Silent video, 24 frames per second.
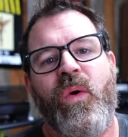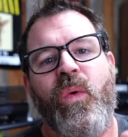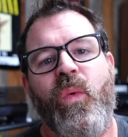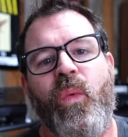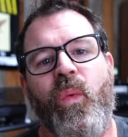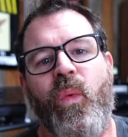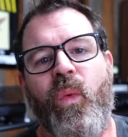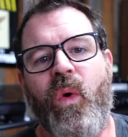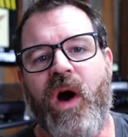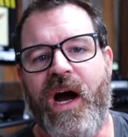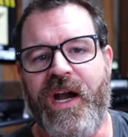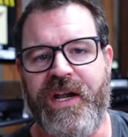
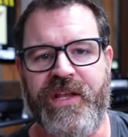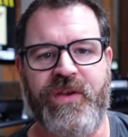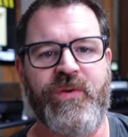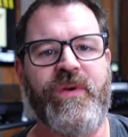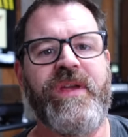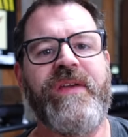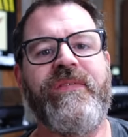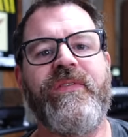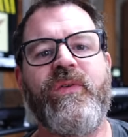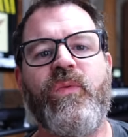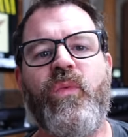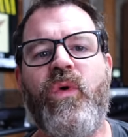Why do you
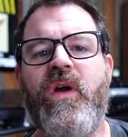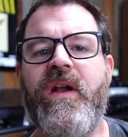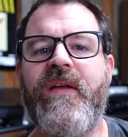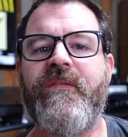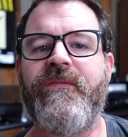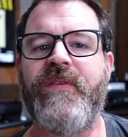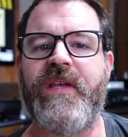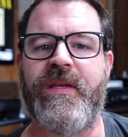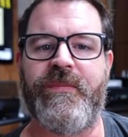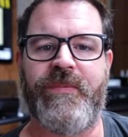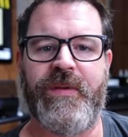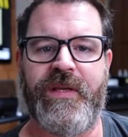even want a
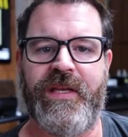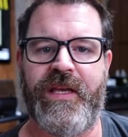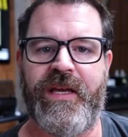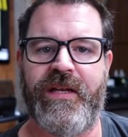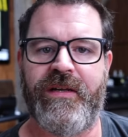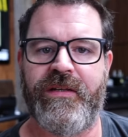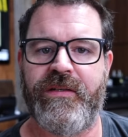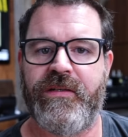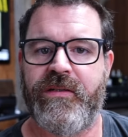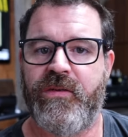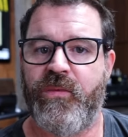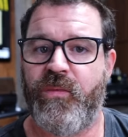
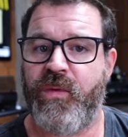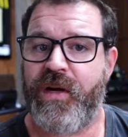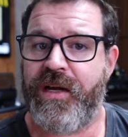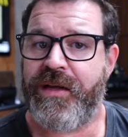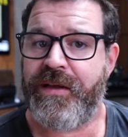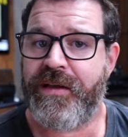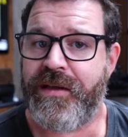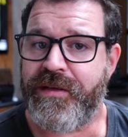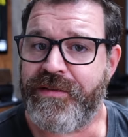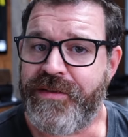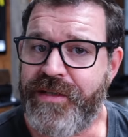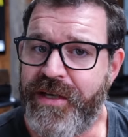VPN? Well,
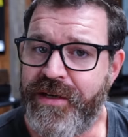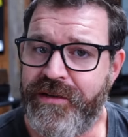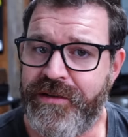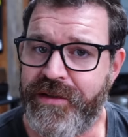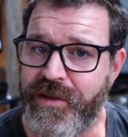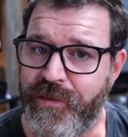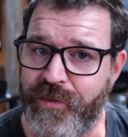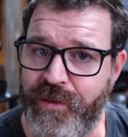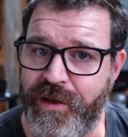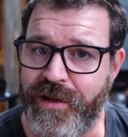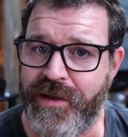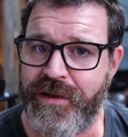I'll tell
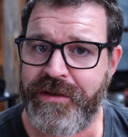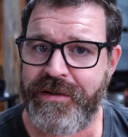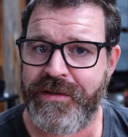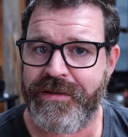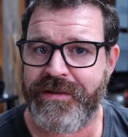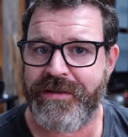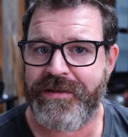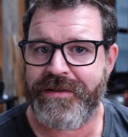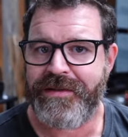you why.